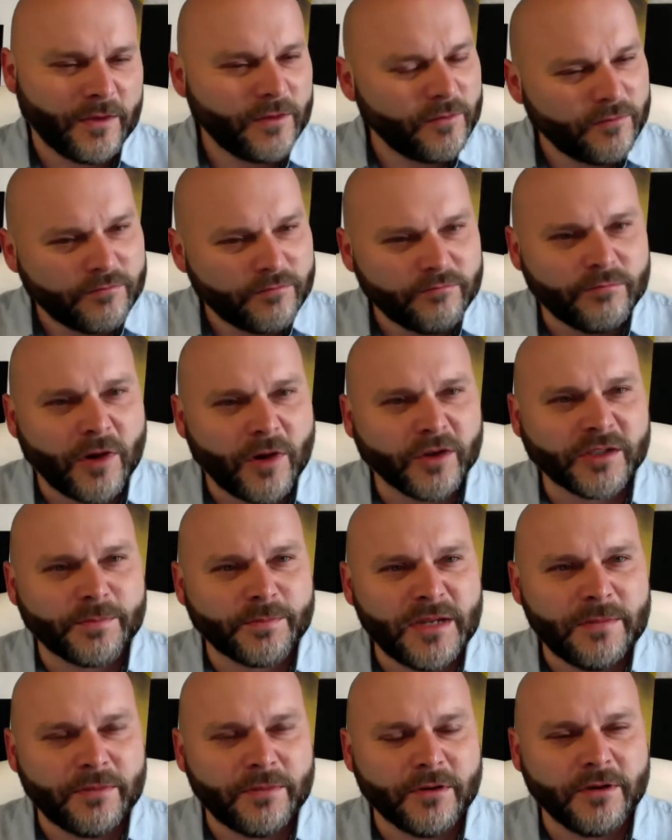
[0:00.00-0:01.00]
most
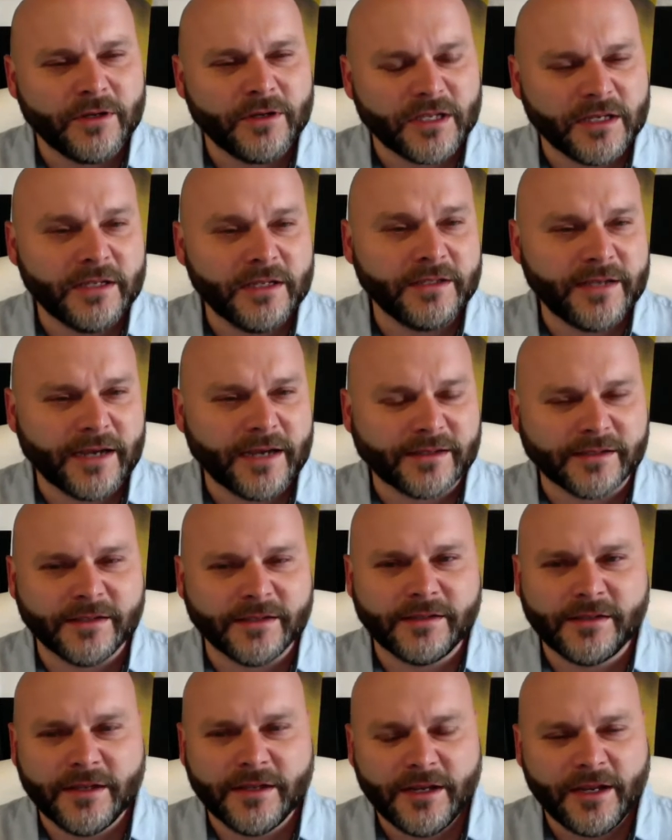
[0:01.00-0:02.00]
people in
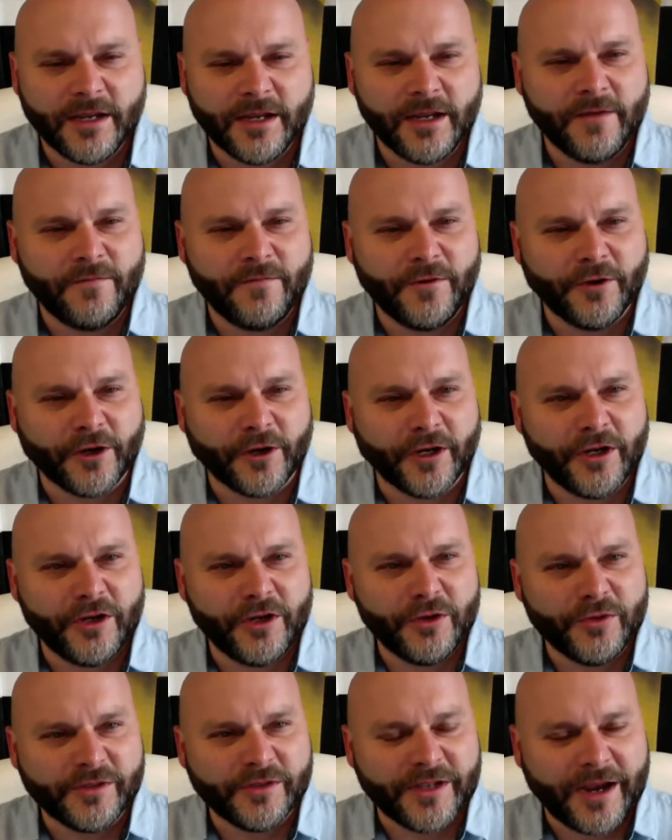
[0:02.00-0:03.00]
Texas, if you're going to
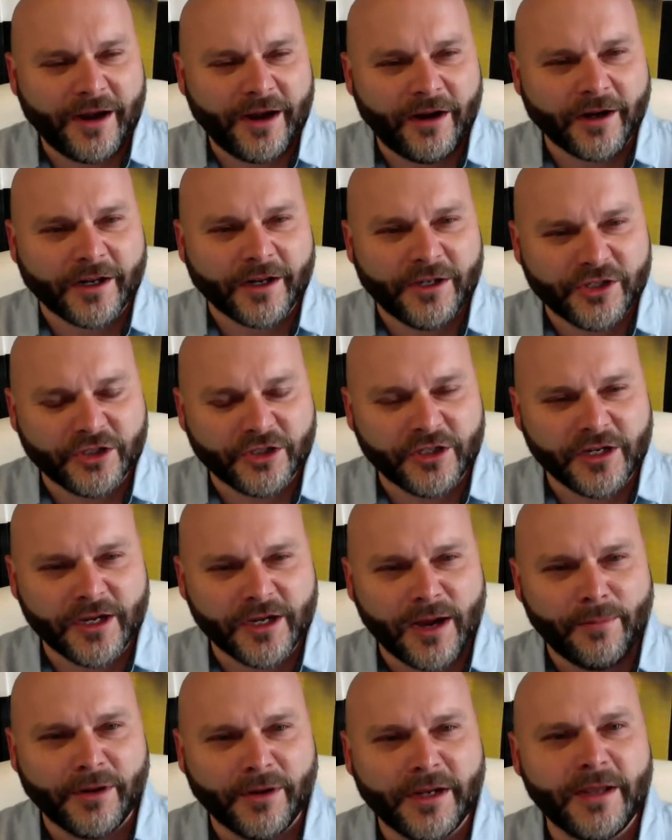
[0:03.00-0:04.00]
use an air conditioning
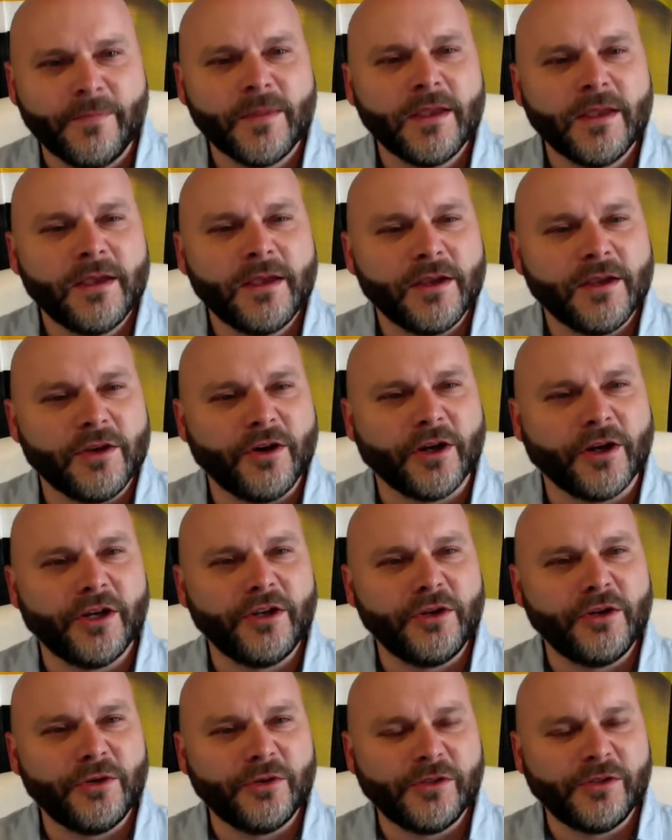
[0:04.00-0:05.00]
company, you're going to
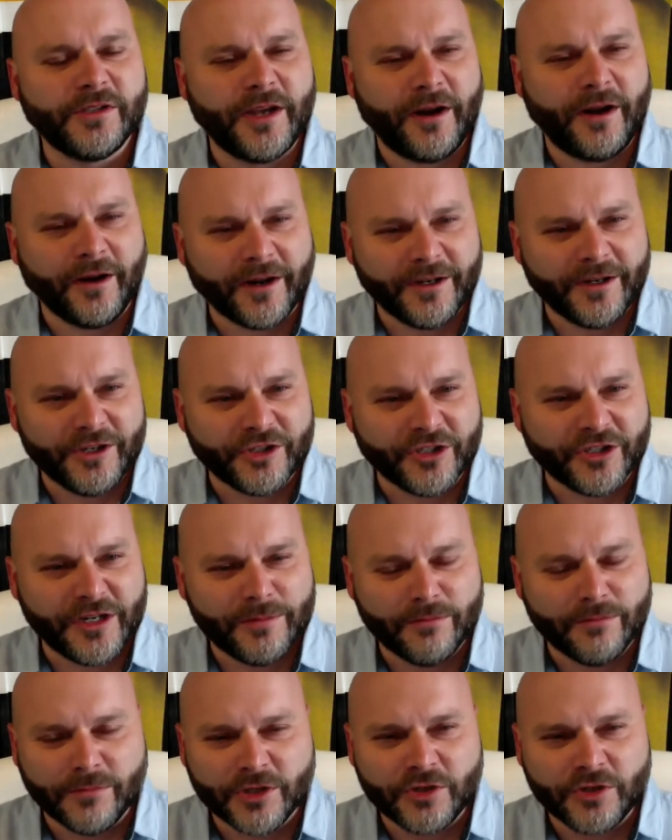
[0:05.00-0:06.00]
use air
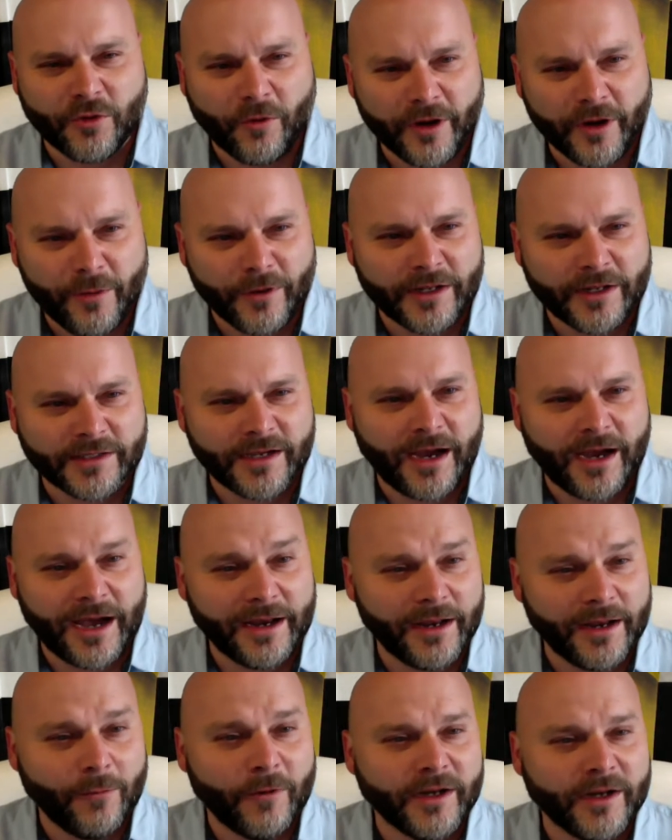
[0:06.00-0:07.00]
conditioning majority when it's hot.
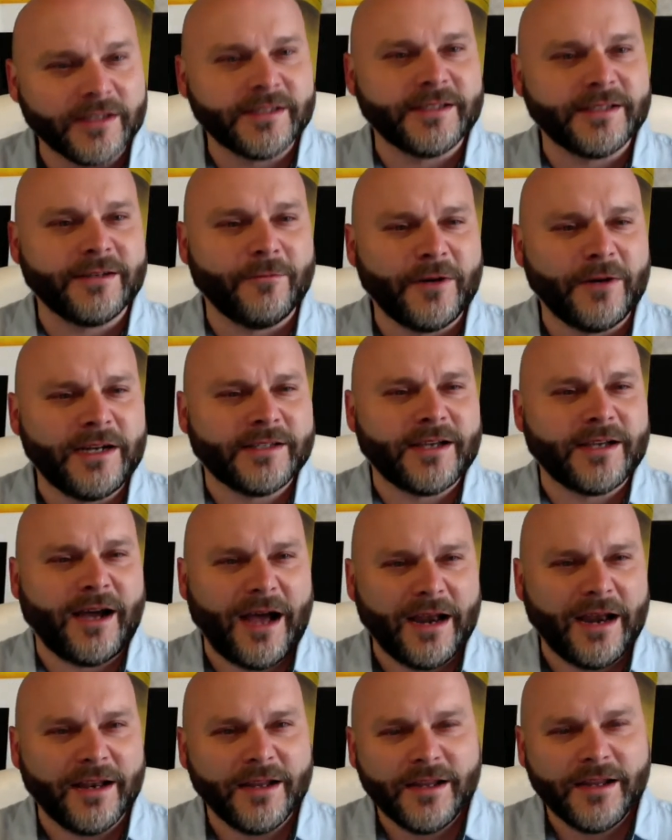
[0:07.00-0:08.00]
And when is it
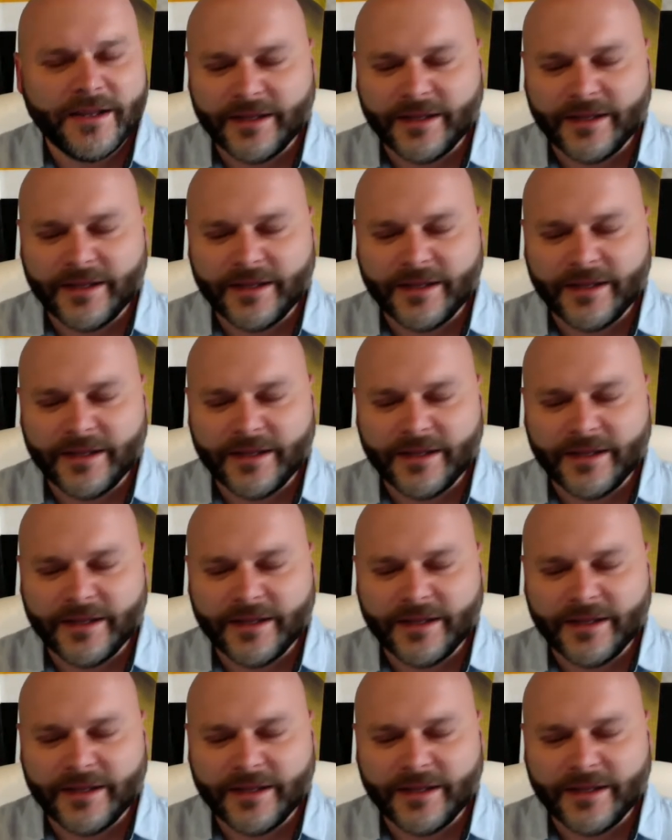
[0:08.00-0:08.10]
hot?